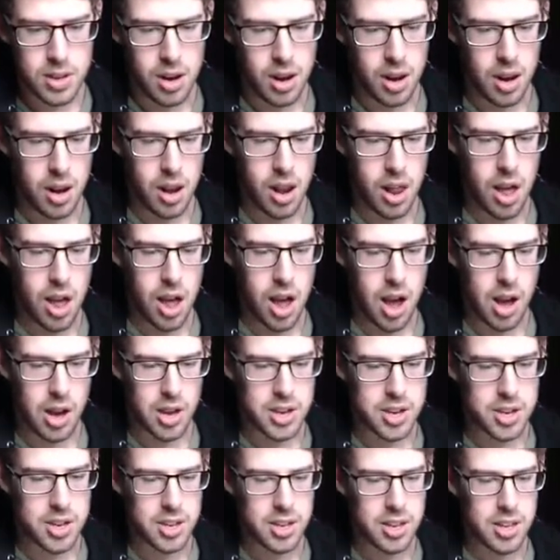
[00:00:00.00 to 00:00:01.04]

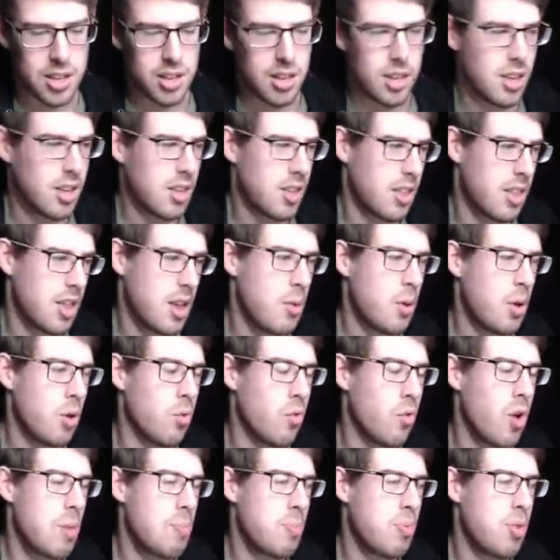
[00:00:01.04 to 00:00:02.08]
Lurk. They
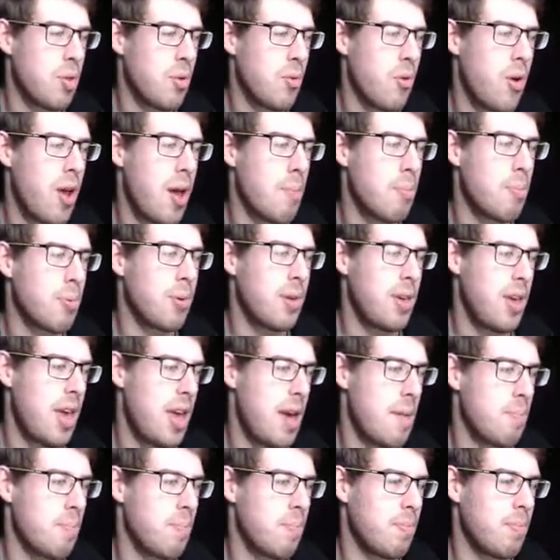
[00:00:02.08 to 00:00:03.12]
will rip the rip.
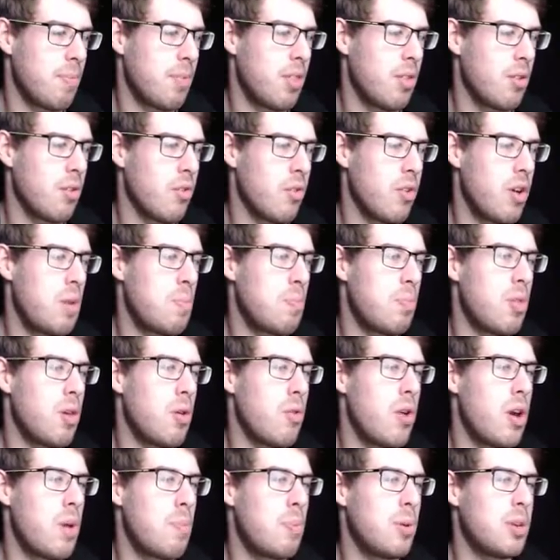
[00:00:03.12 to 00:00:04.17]
Yep. Rip
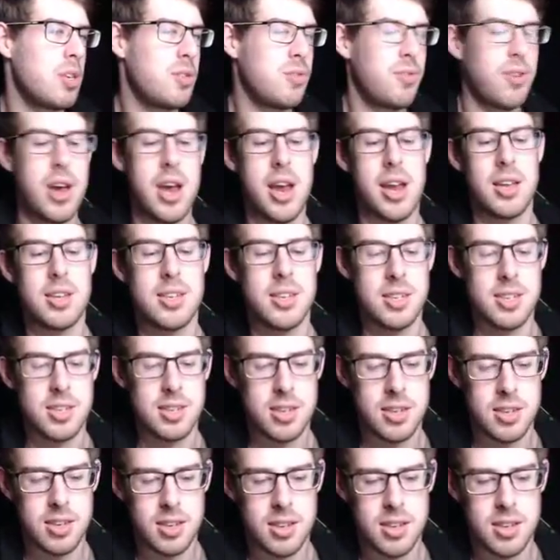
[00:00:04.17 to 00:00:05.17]
the ripper's face.